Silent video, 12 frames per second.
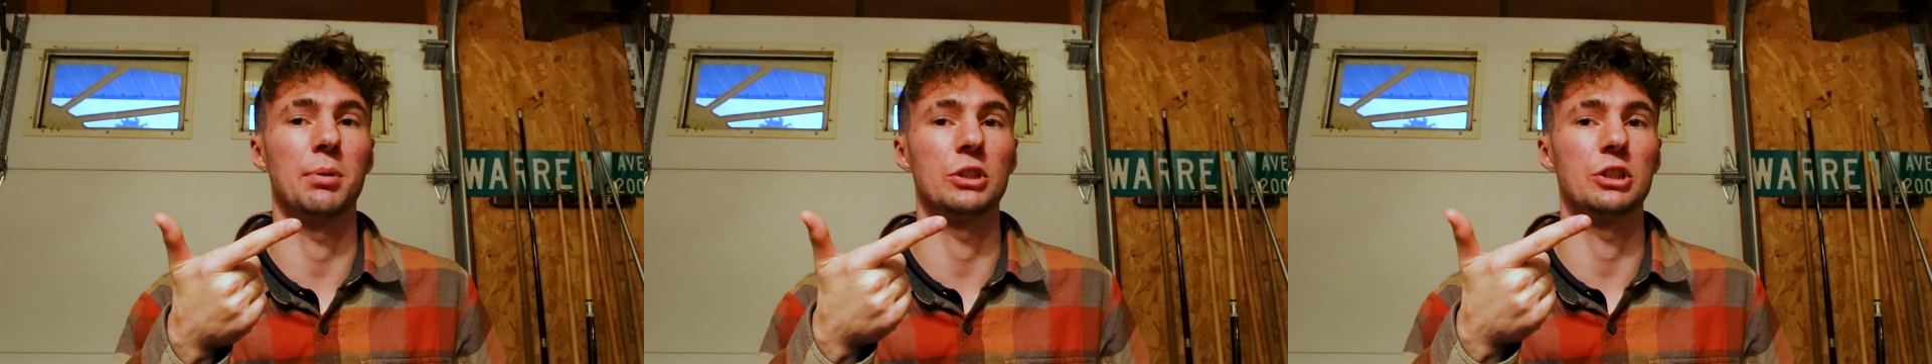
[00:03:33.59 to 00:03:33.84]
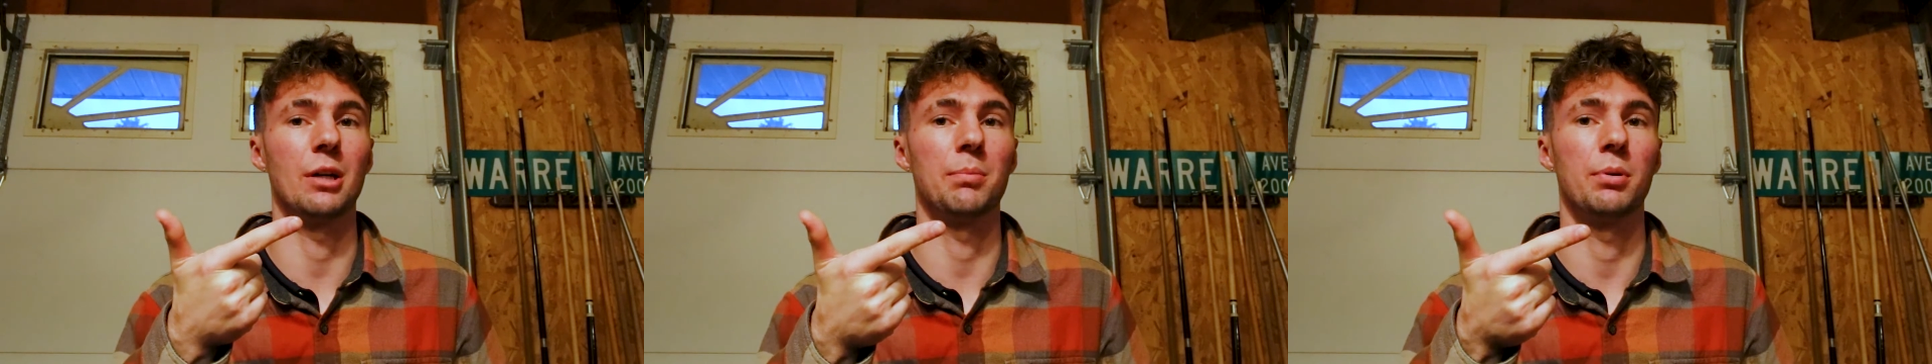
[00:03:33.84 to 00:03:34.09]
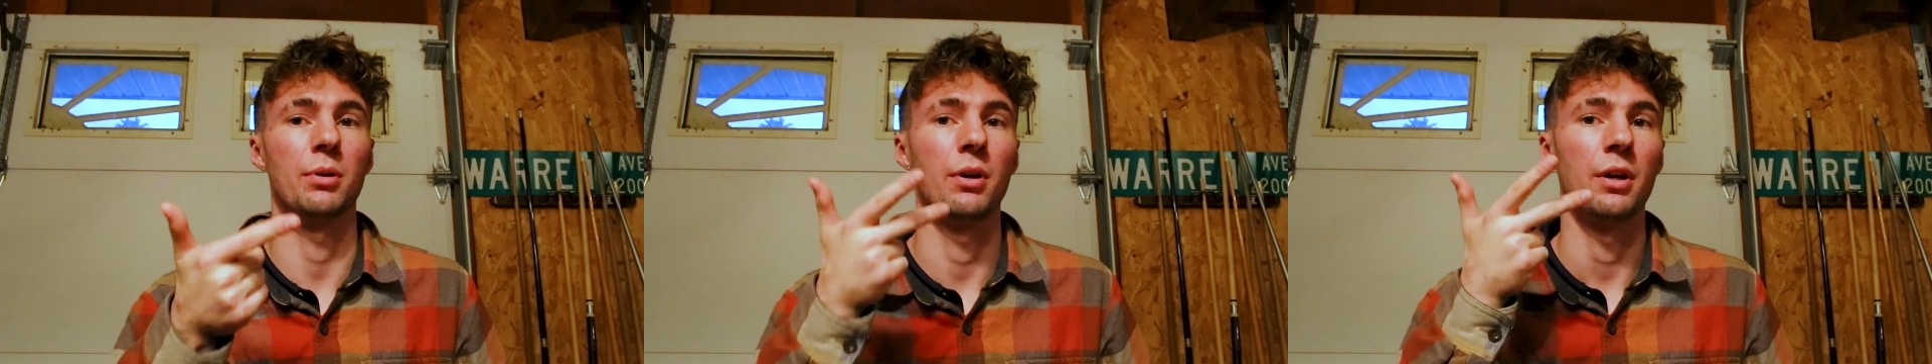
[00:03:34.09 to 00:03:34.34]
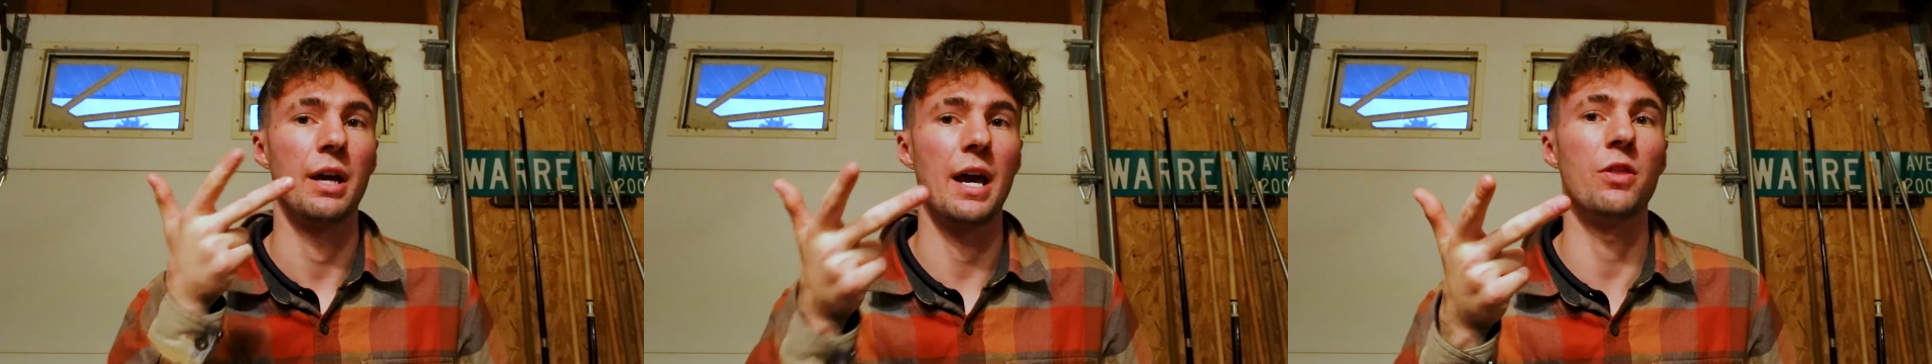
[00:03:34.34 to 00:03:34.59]
push-up
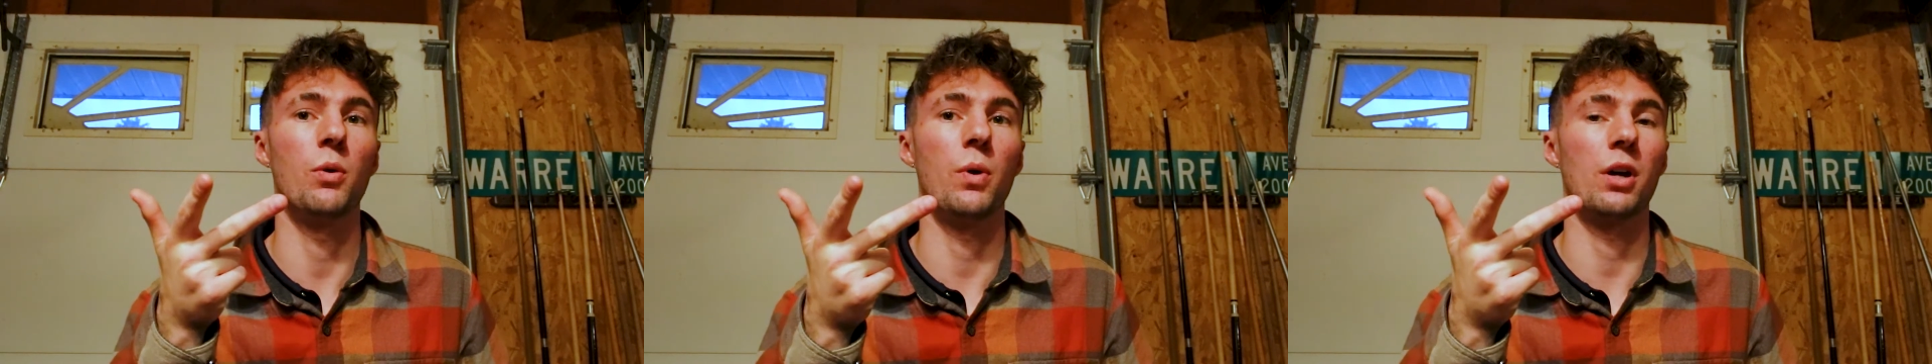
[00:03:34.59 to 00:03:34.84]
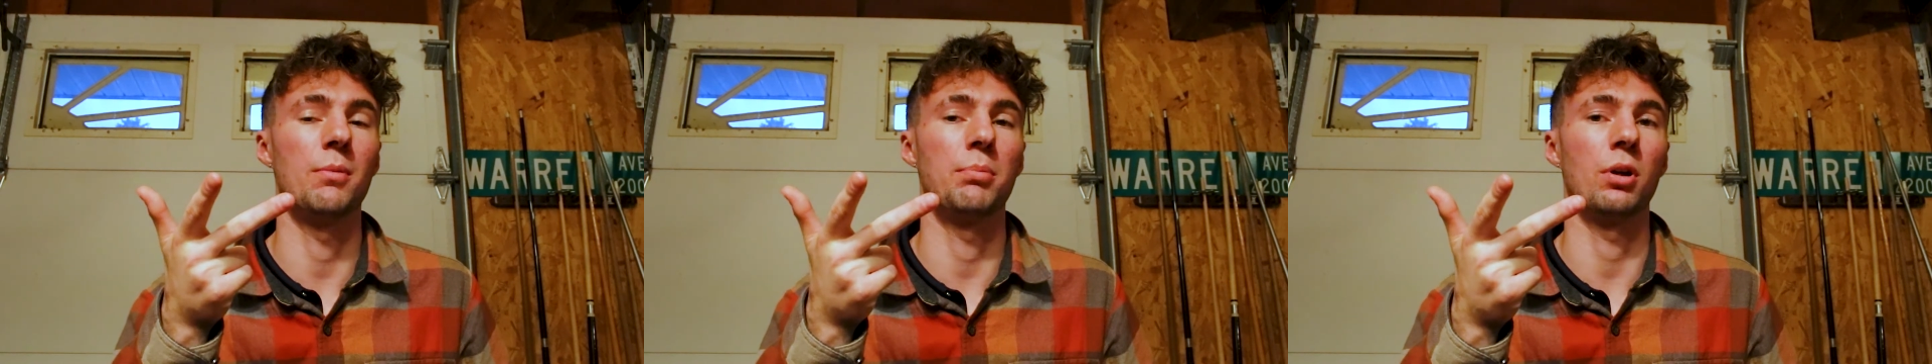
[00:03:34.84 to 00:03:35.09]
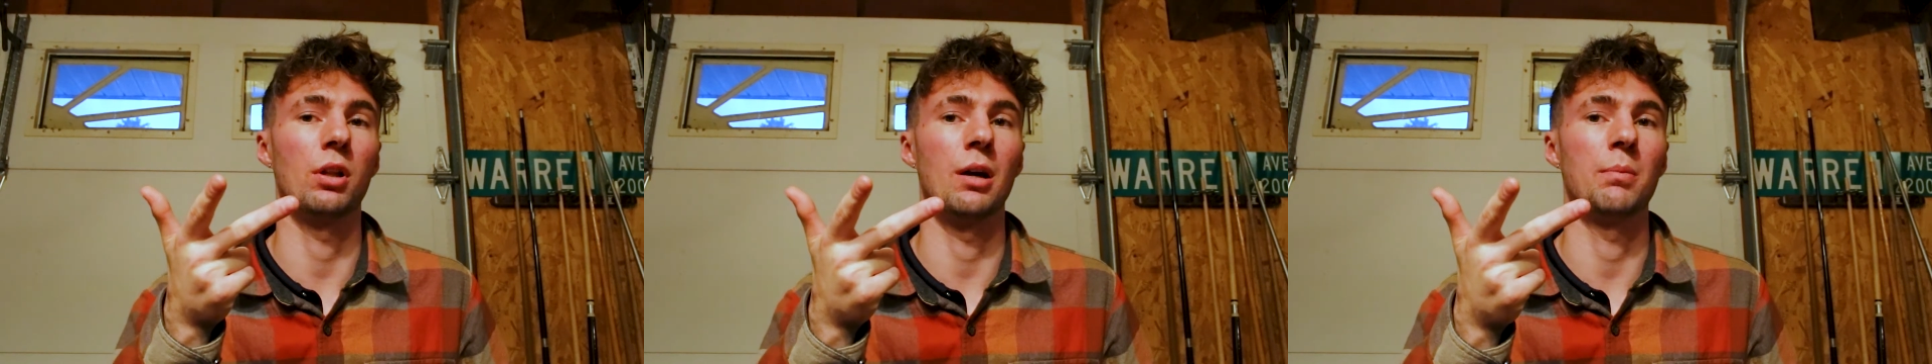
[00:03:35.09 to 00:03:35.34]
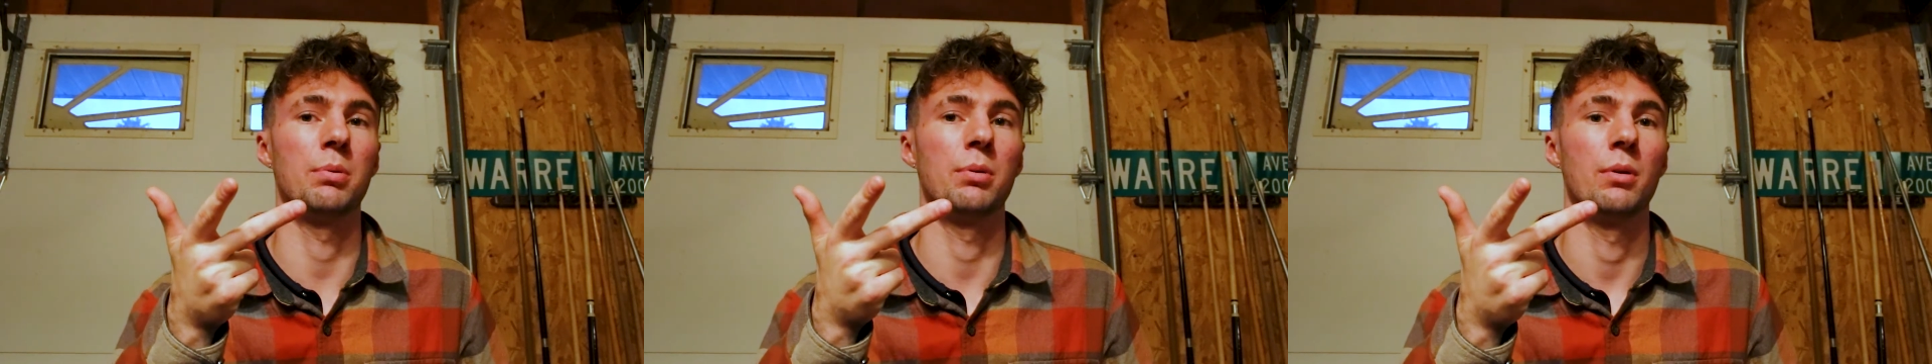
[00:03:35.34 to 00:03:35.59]
and the one-arm
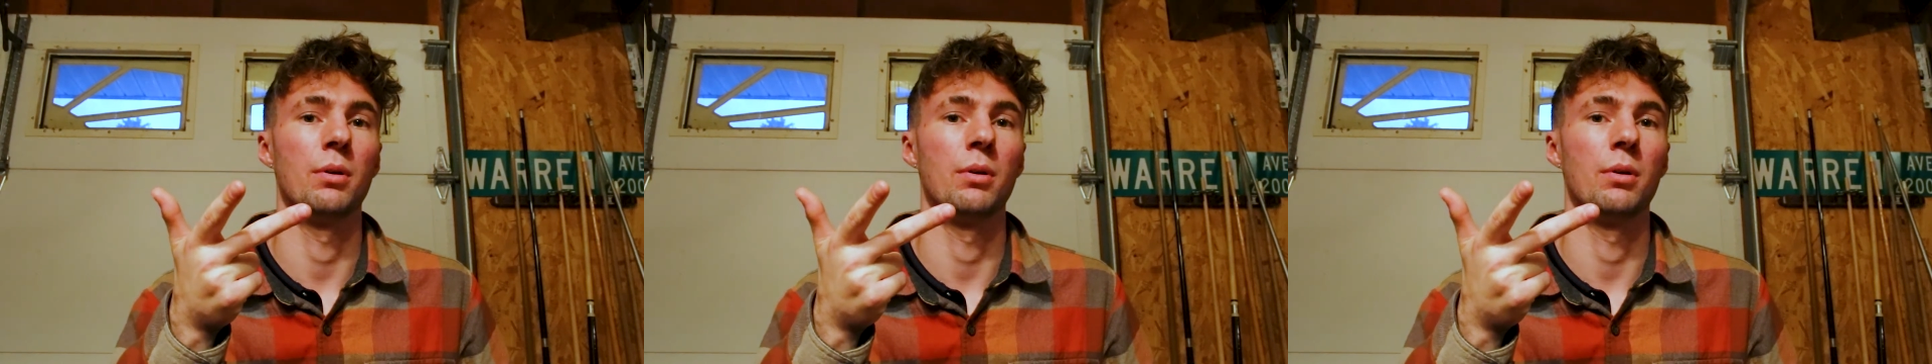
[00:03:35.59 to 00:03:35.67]
pull-up